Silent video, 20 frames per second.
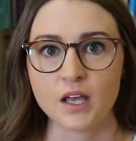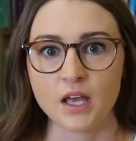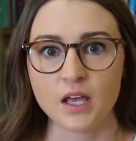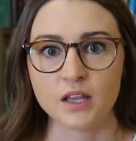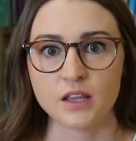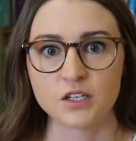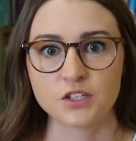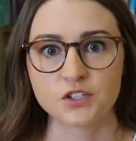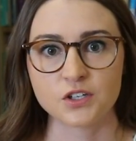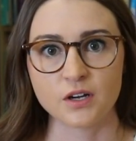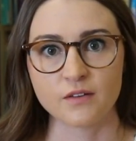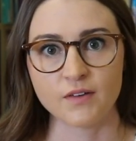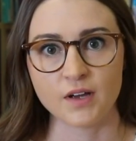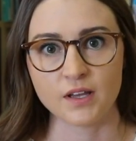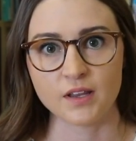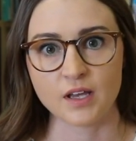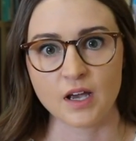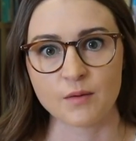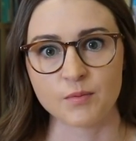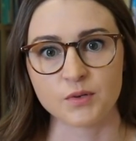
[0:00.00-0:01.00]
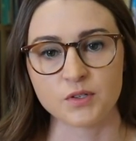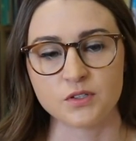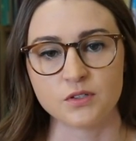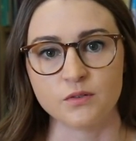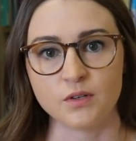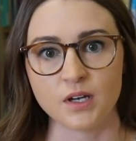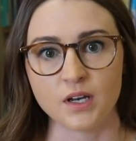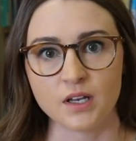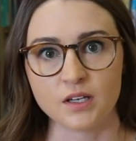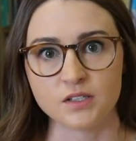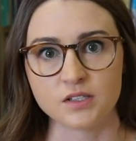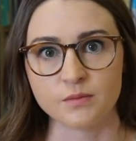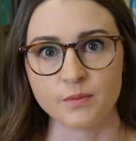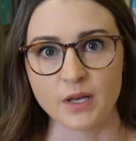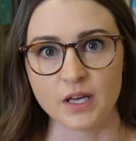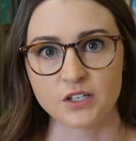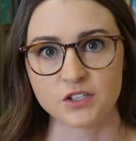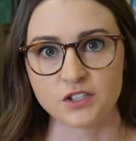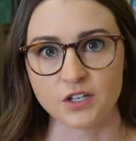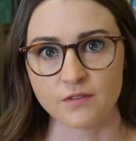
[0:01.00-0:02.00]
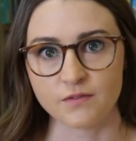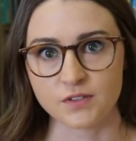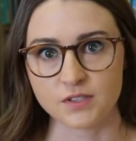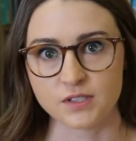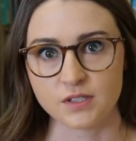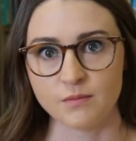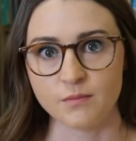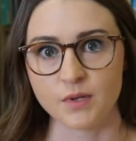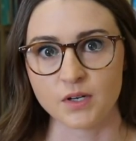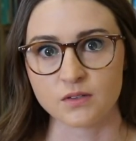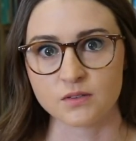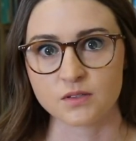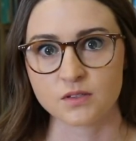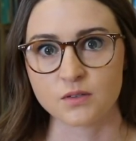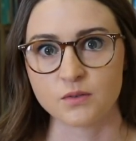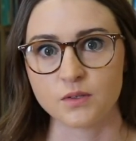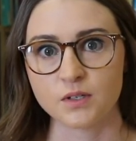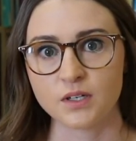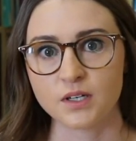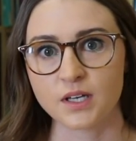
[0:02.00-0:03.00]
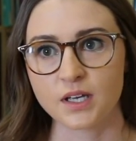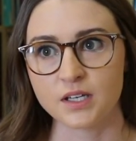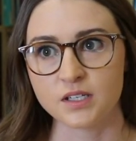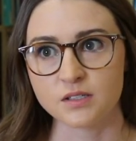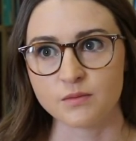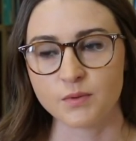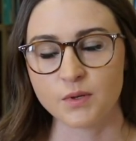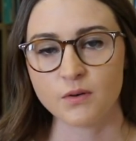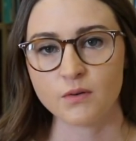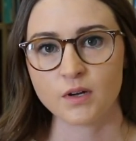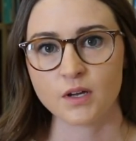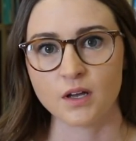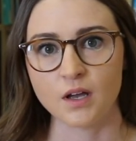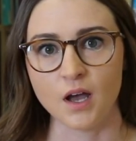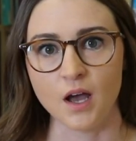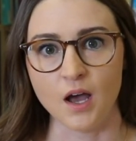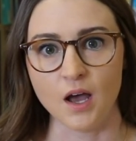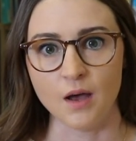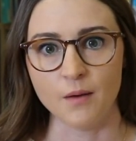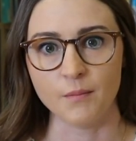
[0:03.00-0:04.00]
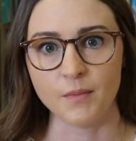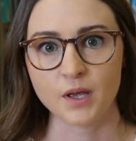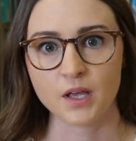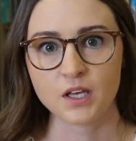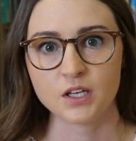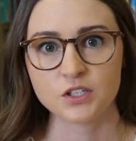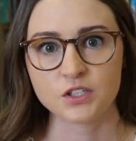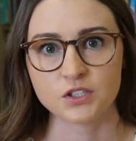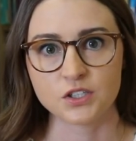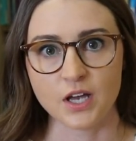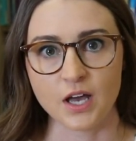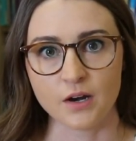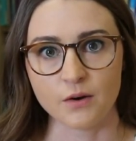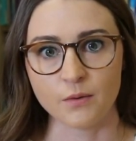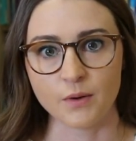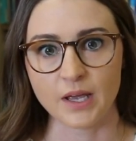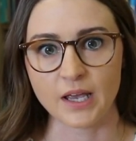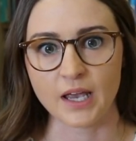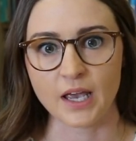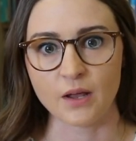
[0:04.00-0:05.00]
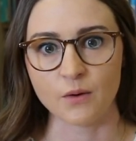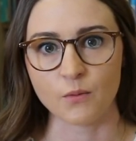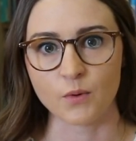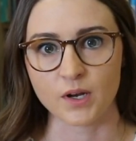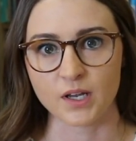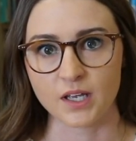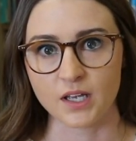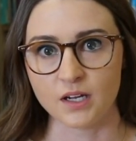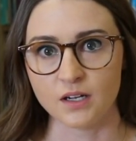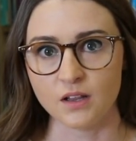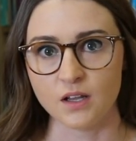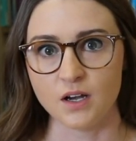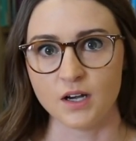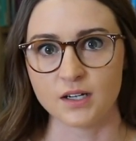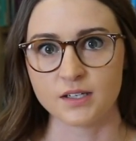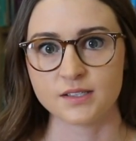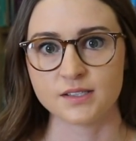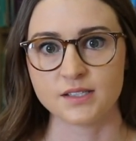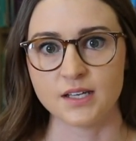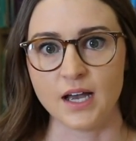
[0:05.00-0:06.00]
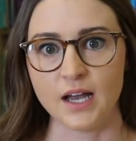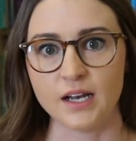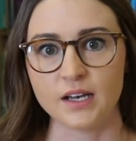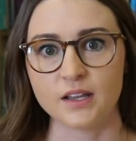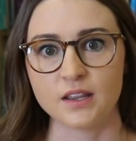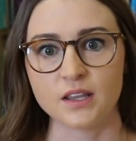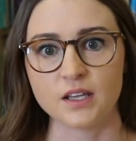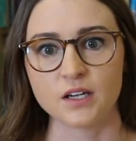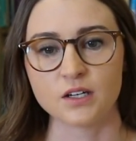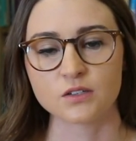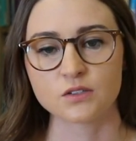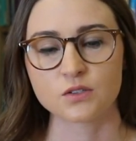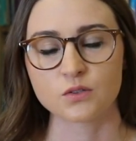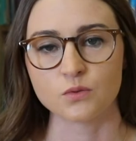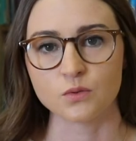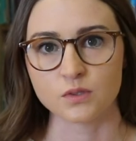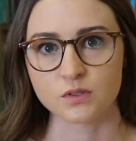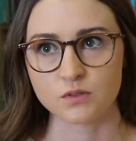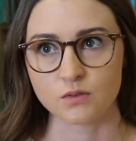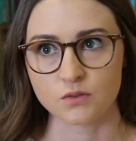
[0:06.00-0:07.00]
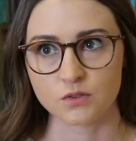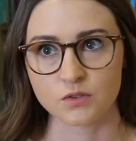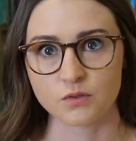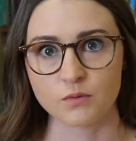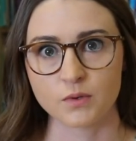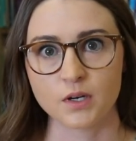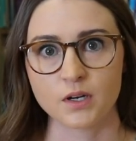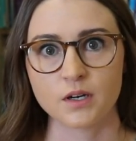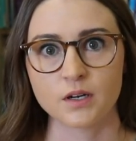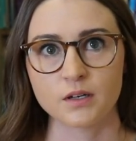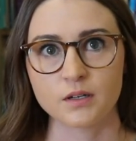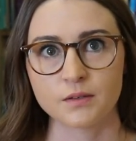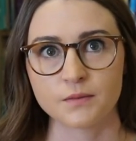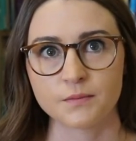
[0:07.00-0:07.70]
And this year I've had the opportunity to be at Jefferson Middle School in Dubuque, shadowing and working alongside their school social worker.